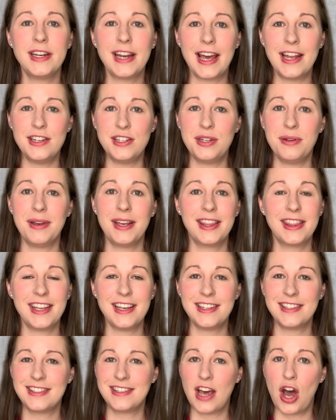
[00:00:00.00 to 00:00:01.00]
and doing
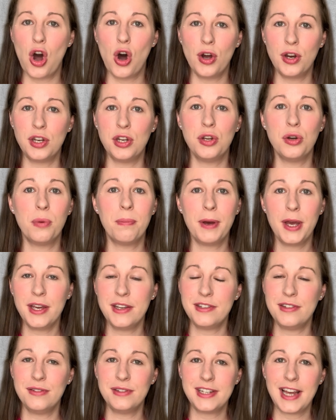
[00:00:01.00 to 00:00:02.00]
this on your
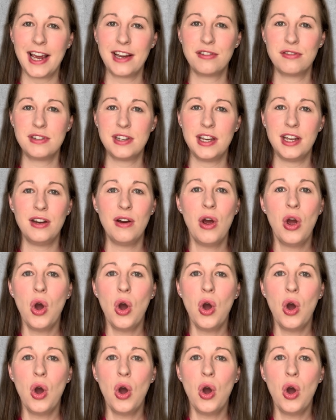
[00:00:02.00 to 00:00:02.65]
personal tax return